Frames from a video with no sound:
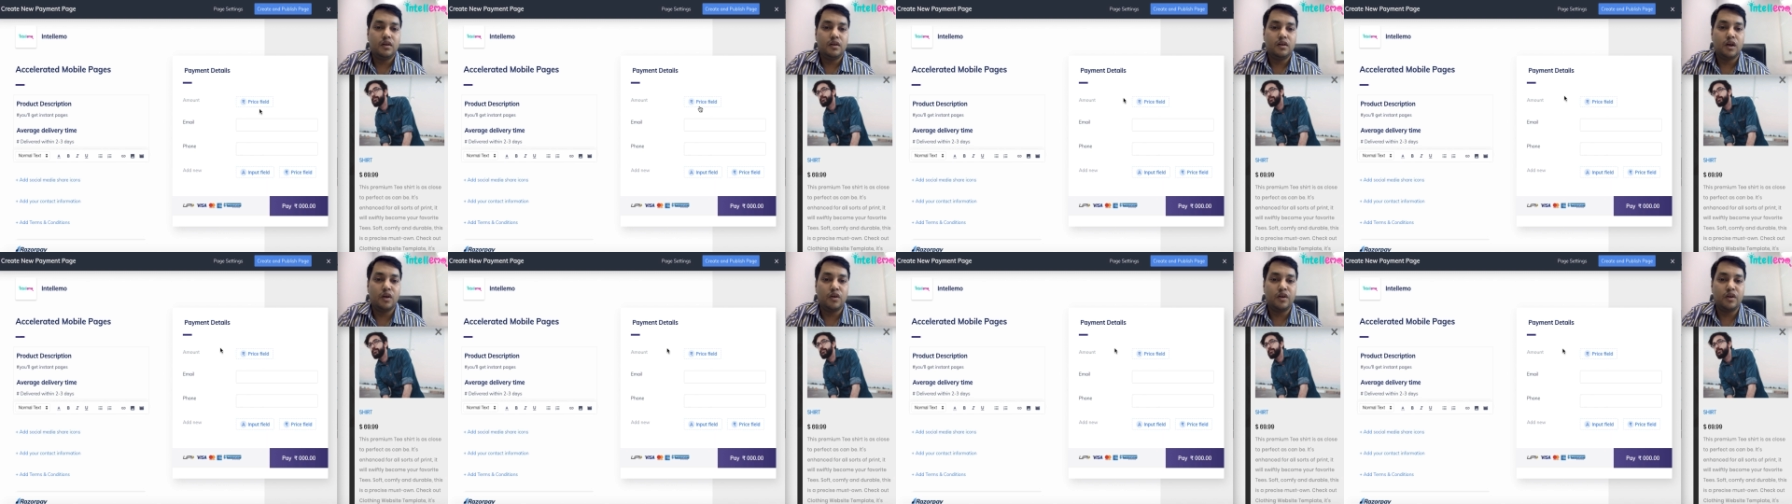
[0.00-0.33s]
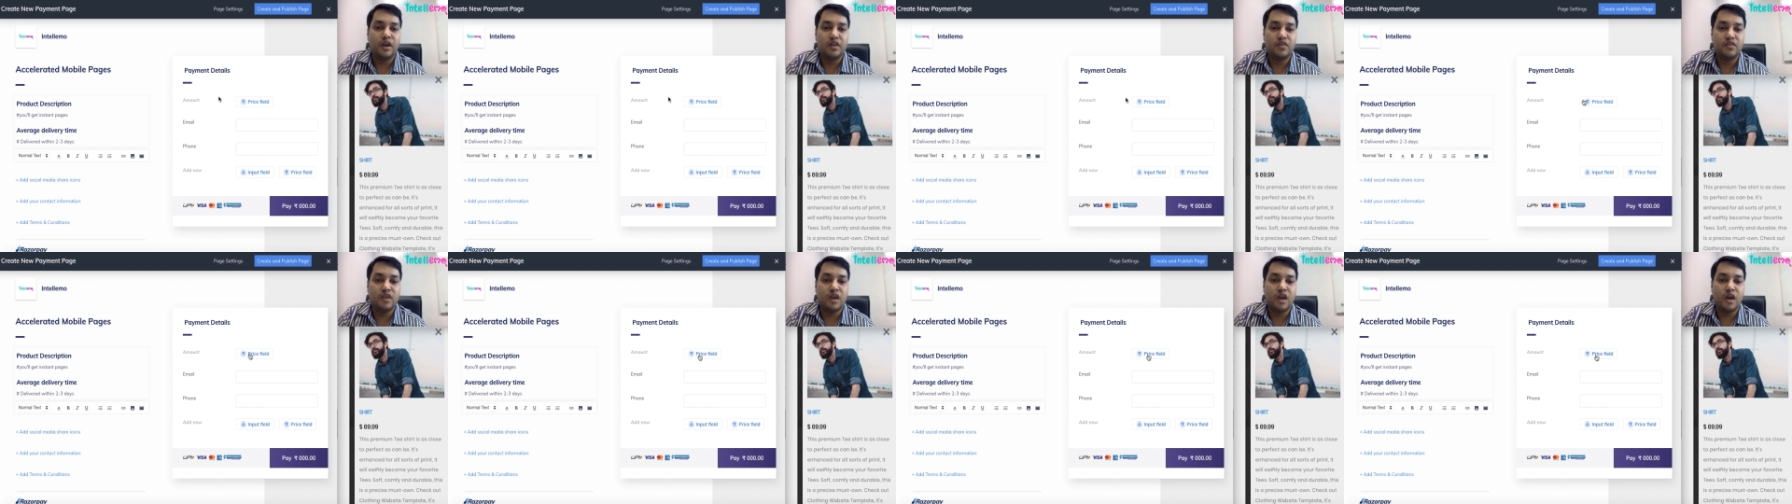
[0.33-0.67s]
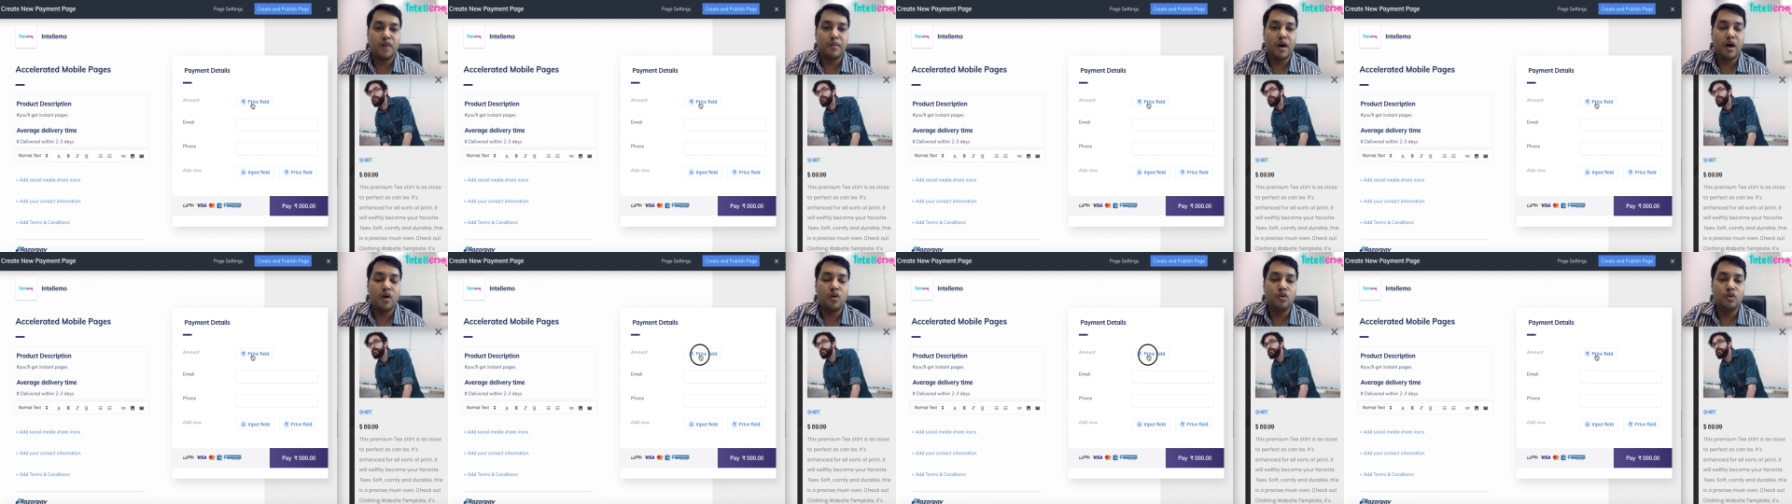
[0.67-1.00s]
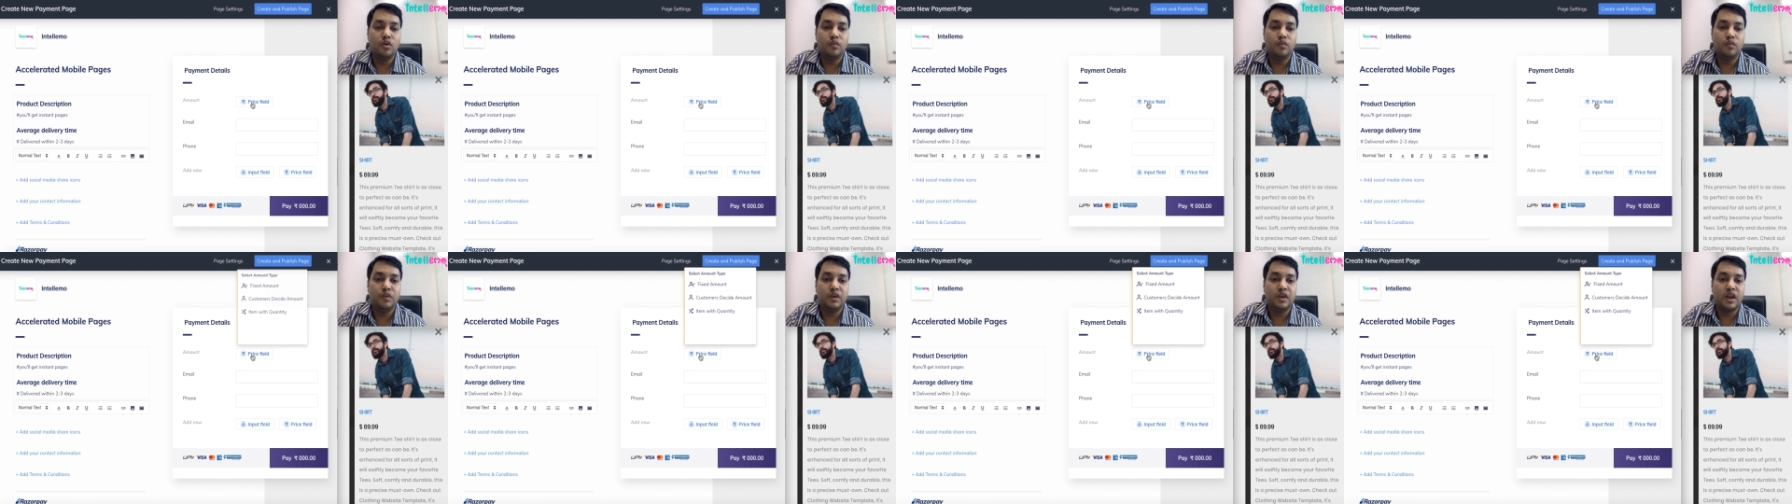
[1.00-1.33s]
now here is the
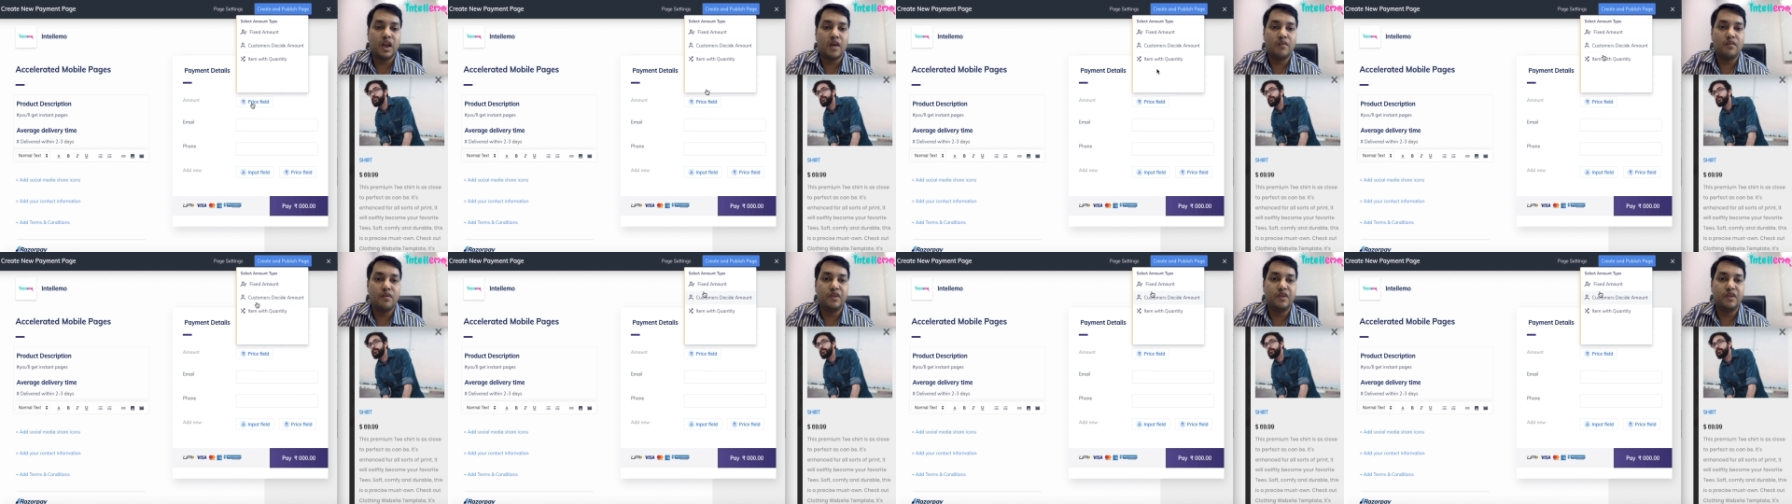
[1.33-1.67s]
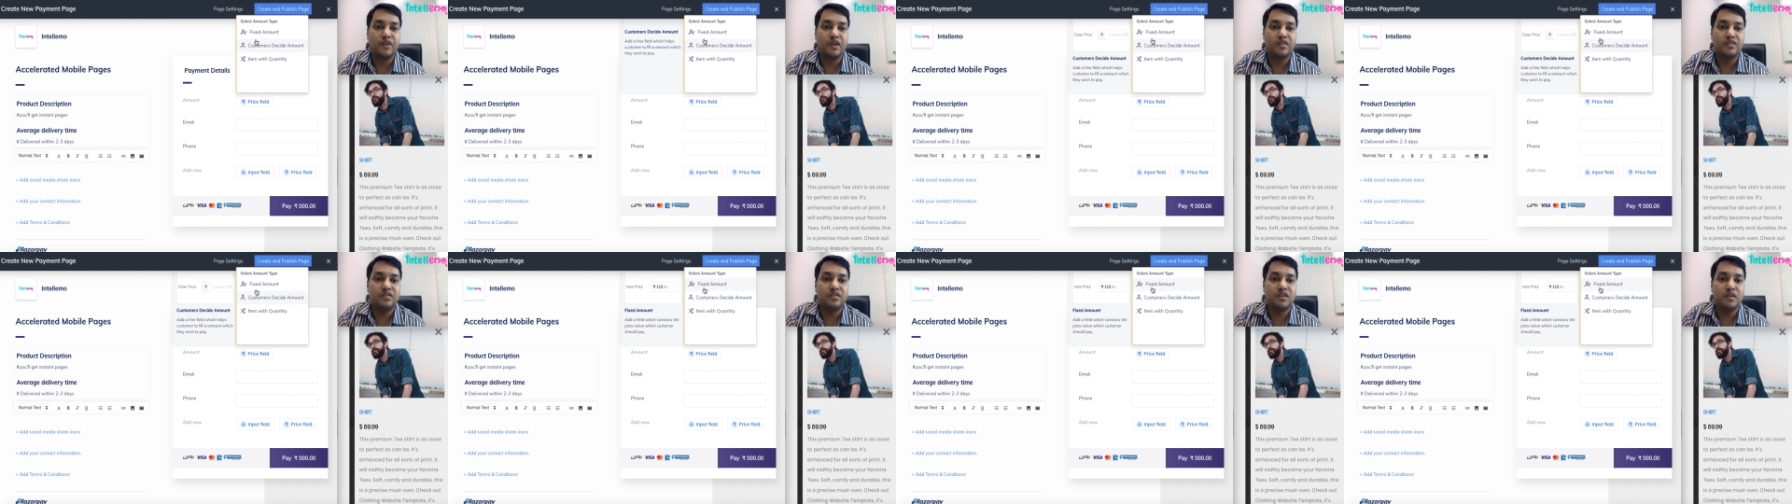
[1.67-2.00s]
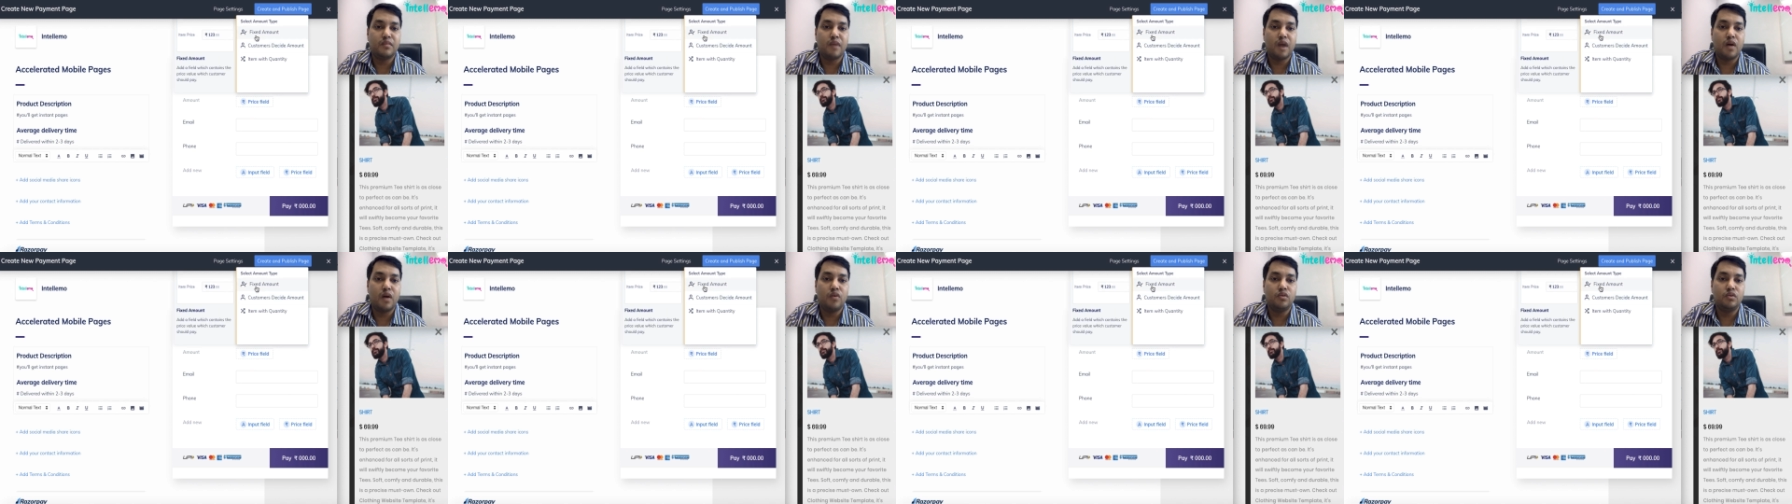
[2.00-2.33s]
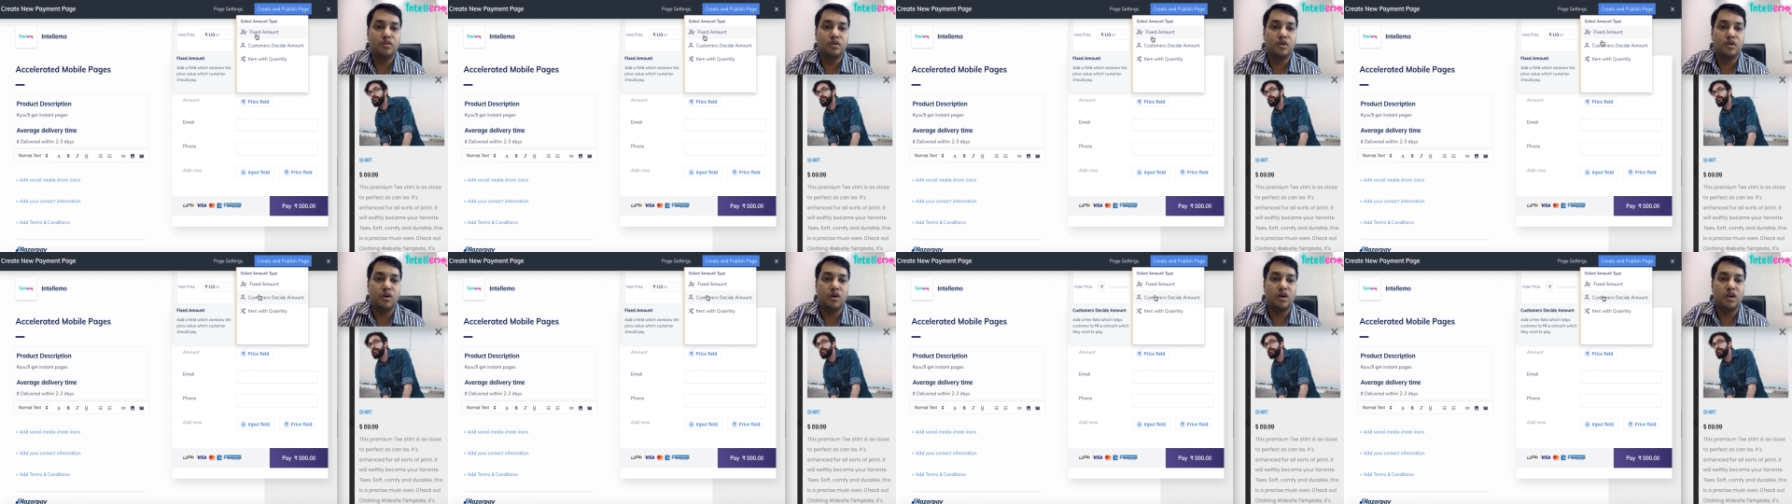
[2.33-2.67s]
amount we can have a fixed
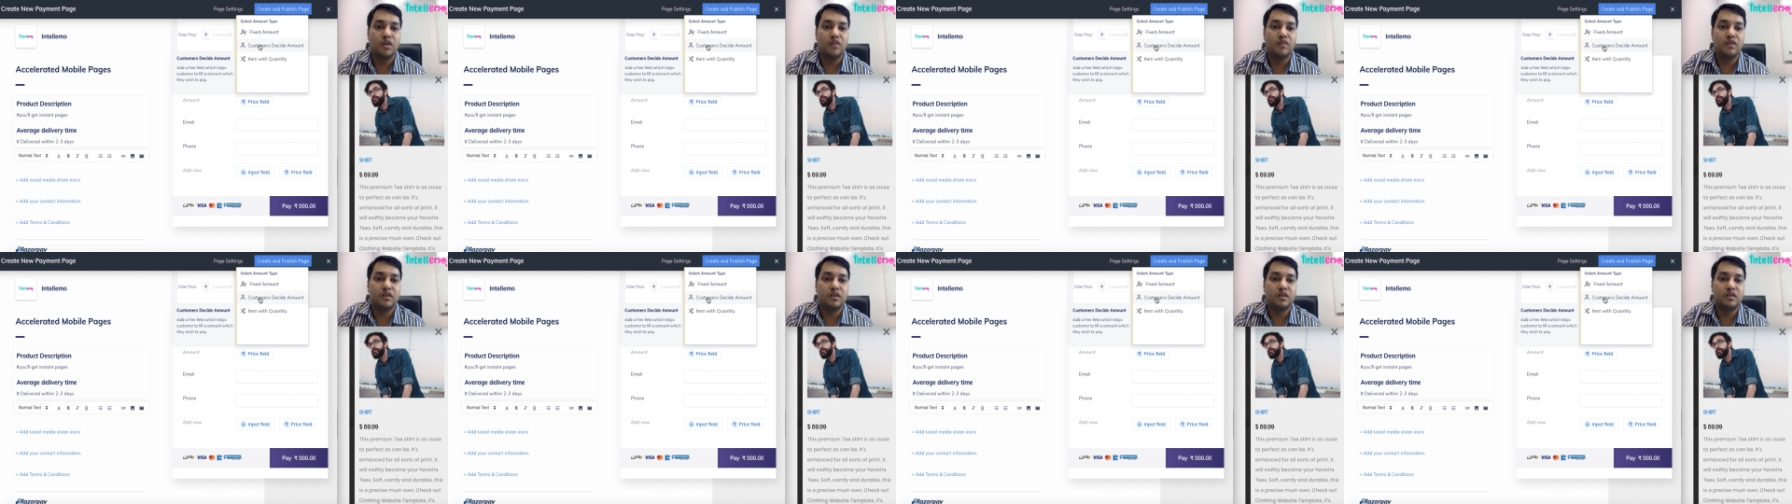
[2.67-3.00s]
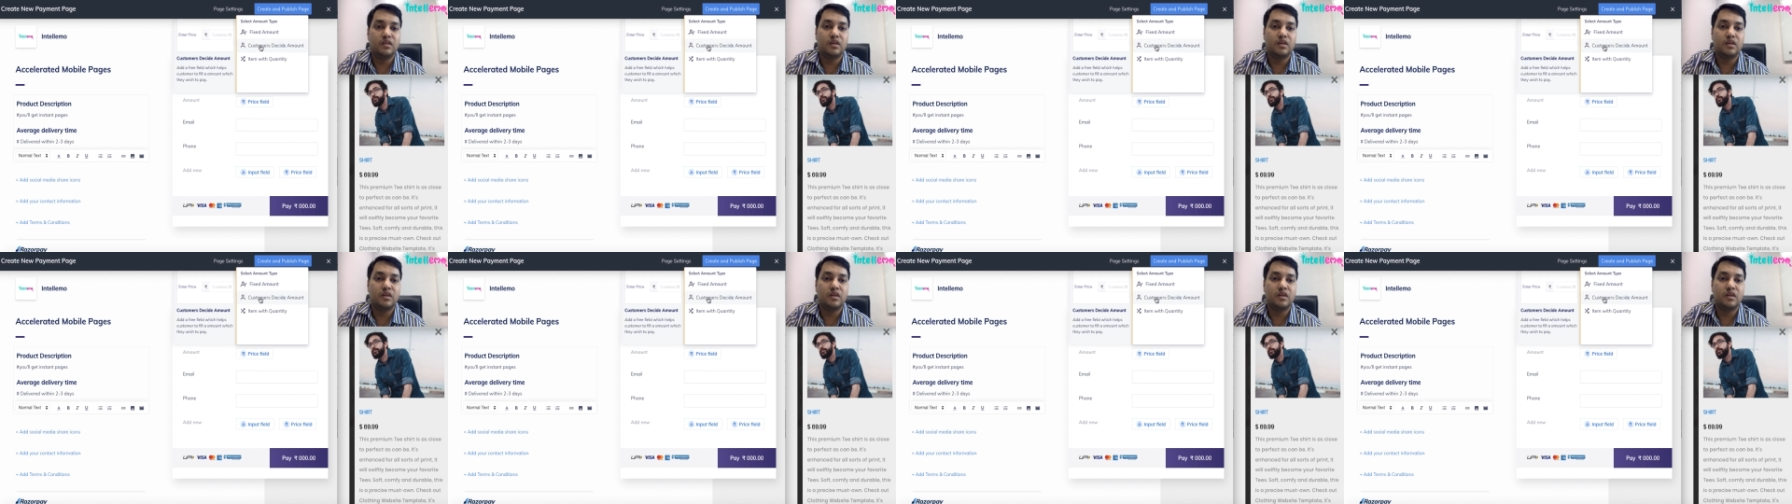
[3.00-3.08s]
amount or even